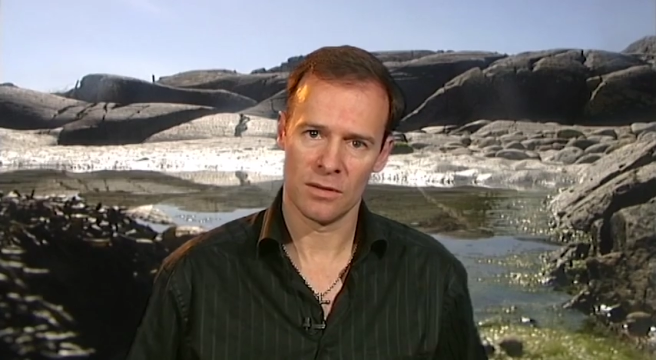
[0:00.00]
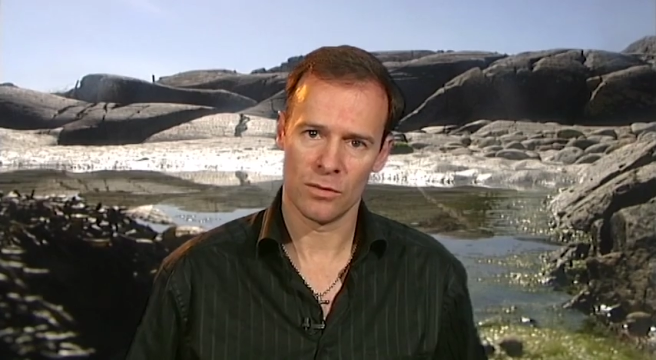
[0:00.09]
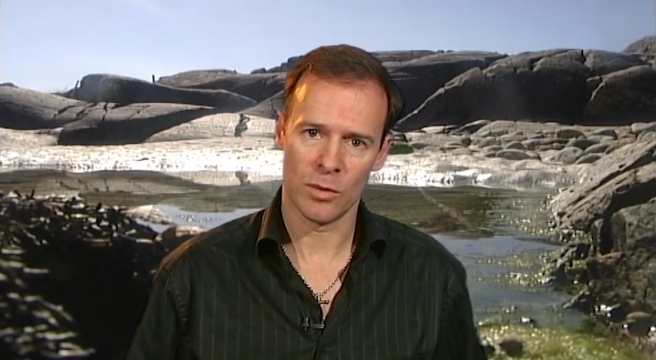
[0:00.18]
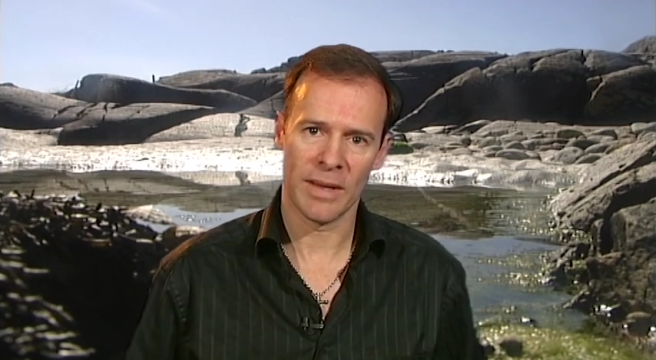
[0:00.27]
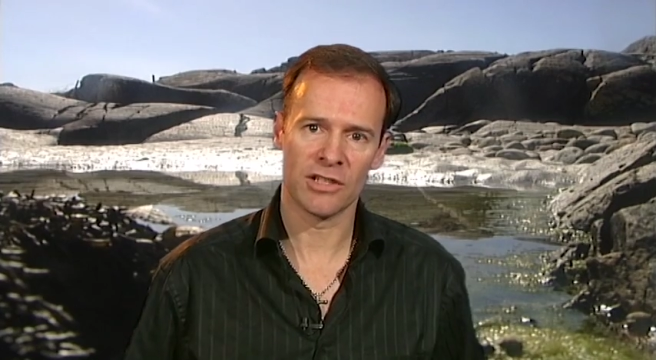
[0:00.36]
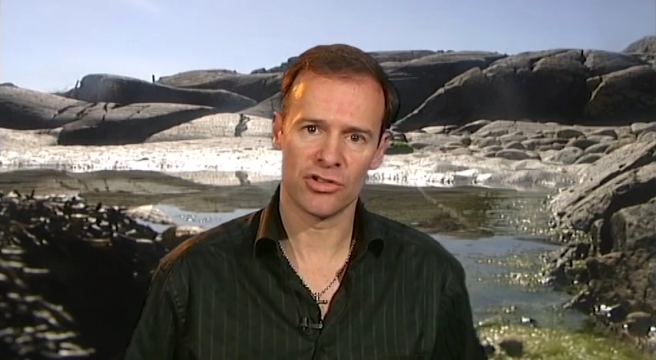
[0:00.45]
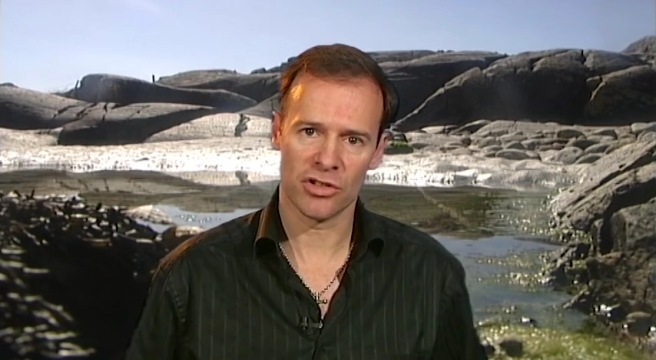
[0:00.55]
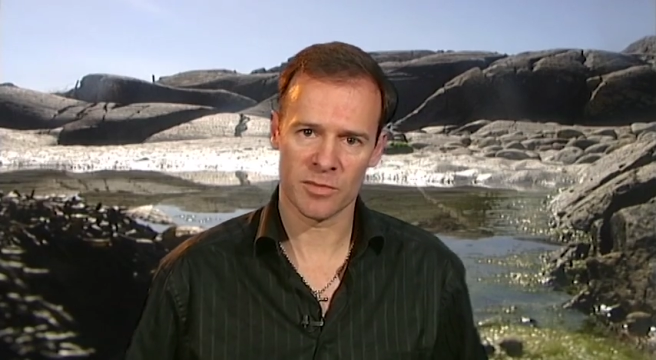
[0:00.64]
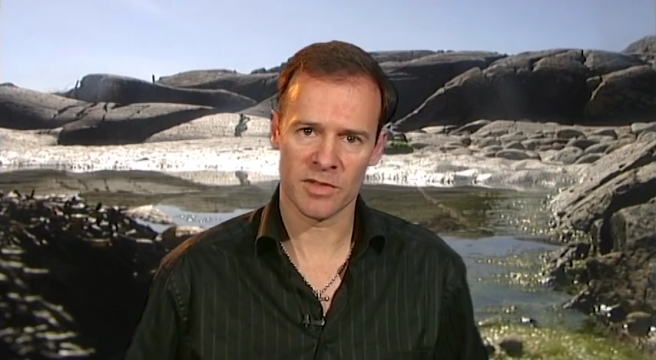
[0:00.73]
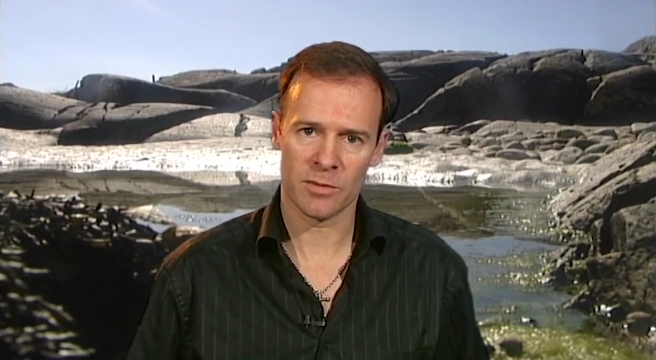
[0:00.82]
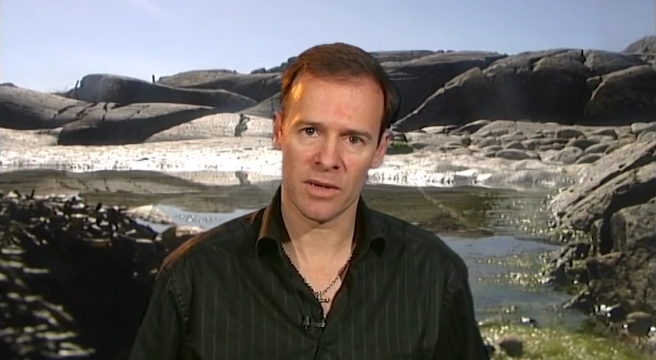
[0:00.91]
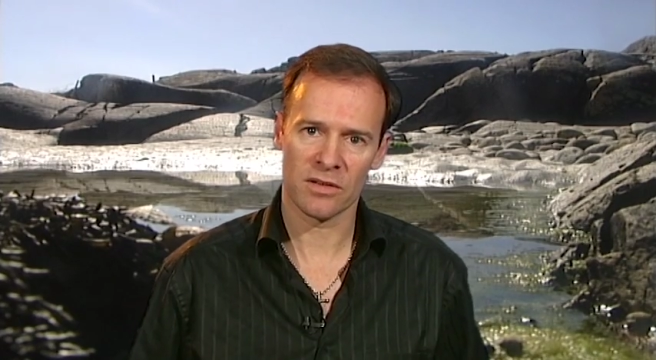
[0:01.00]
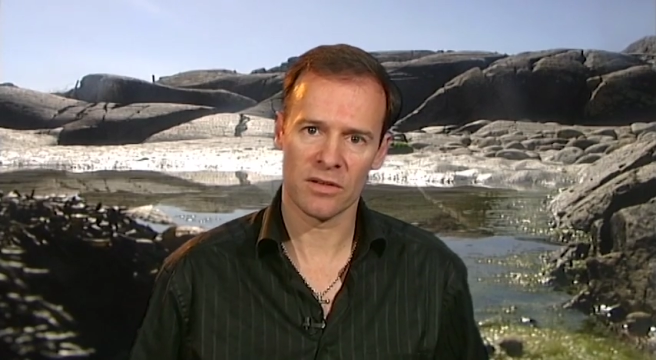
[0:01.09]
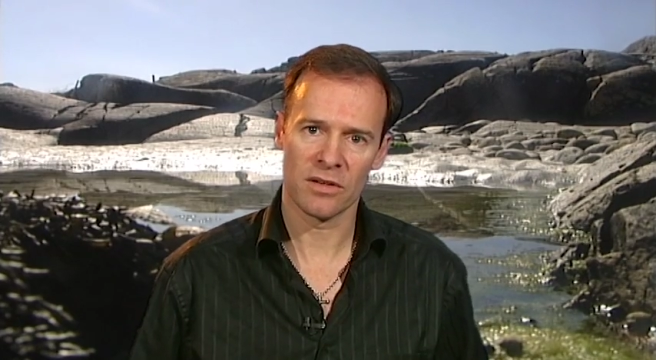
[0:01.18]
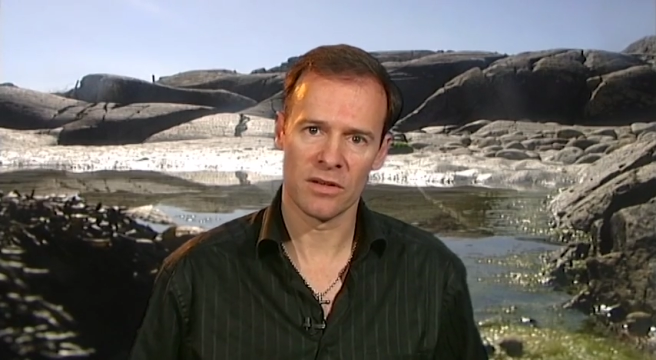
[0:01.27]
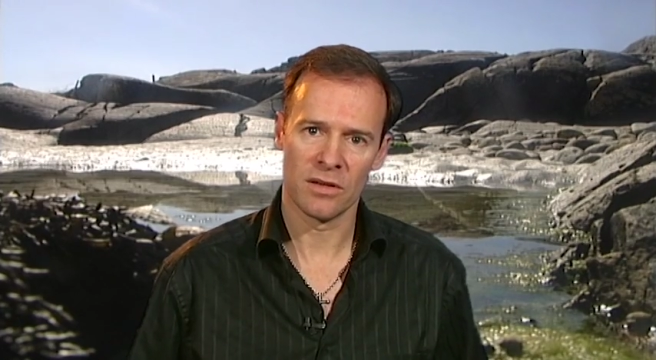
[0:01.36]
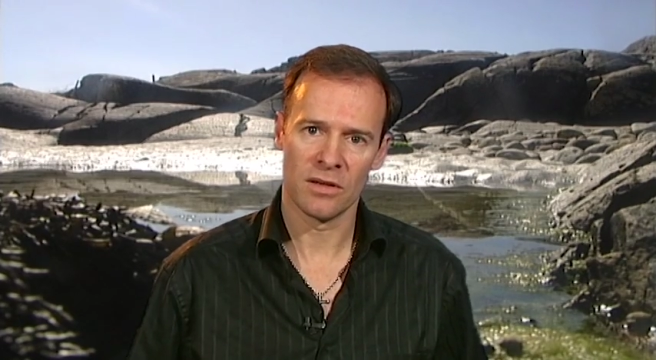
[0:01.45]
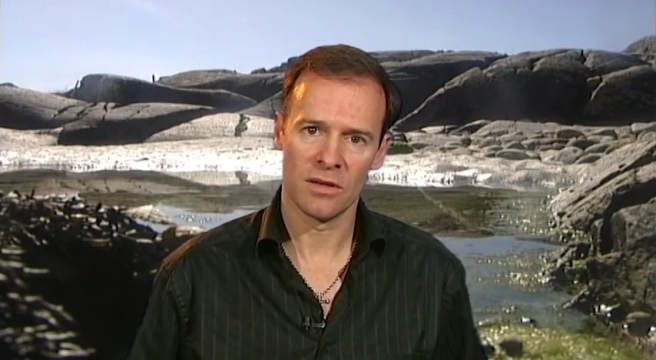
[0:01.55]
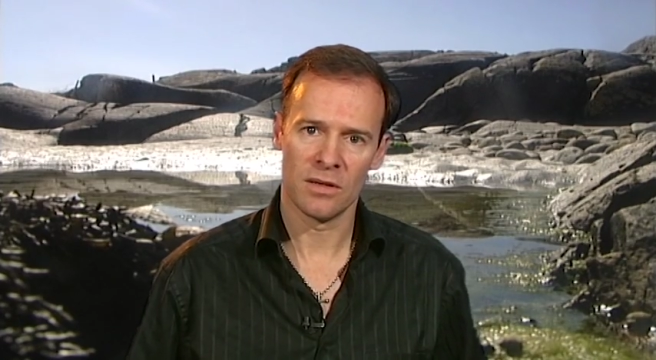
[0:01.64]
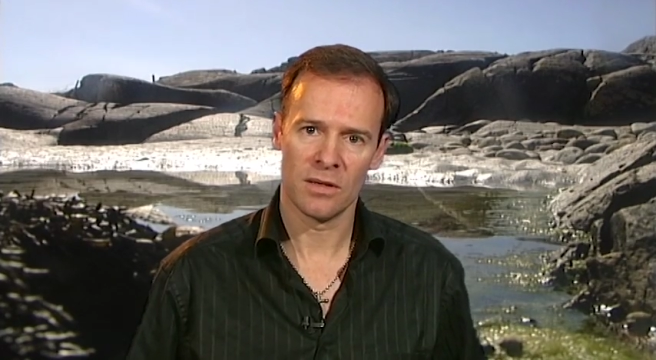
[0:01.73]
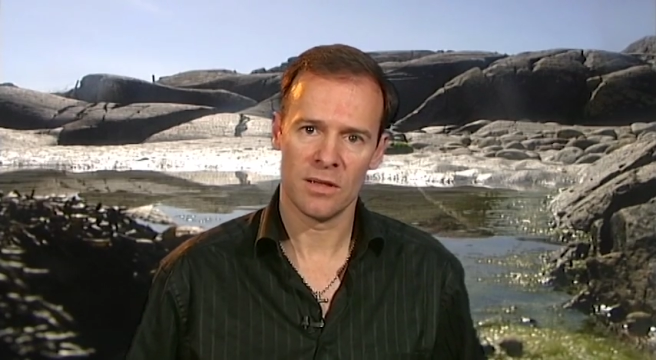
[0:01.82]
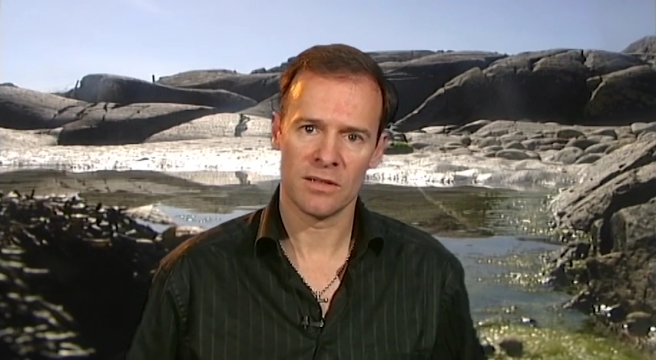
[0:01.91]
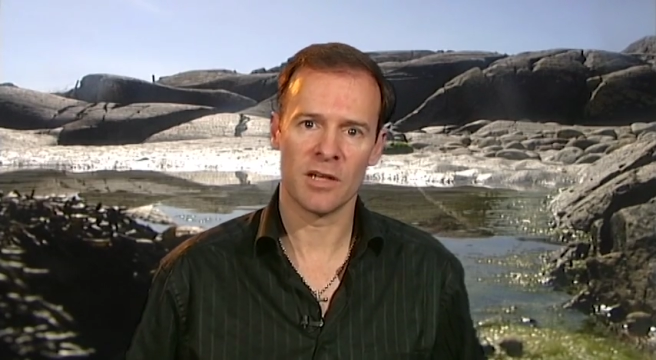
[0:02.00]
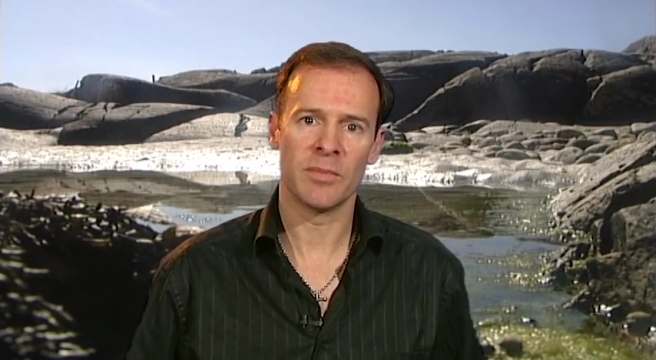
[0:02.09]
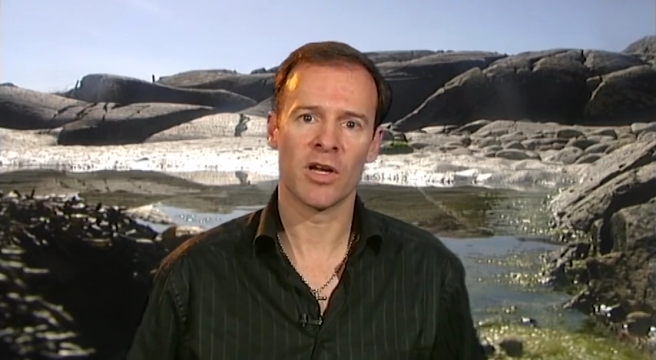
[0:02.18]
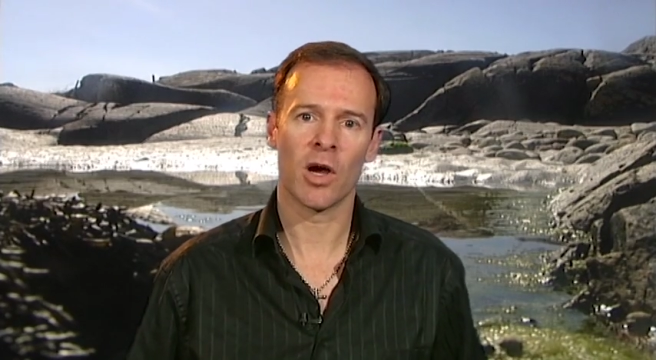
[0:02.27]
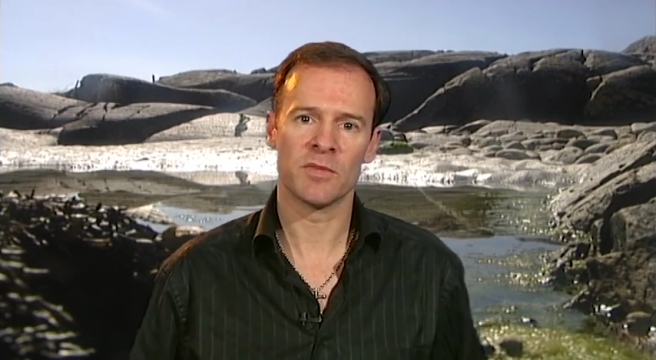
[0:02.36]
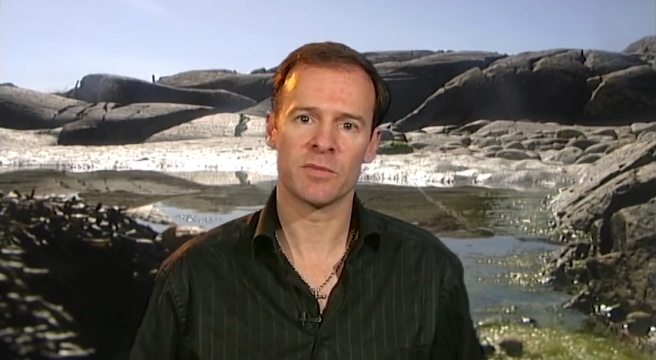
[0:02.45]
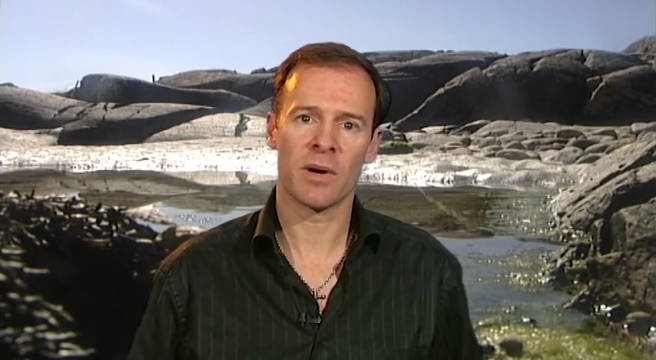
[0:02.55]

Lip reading: We make a judgment about it, then it becomes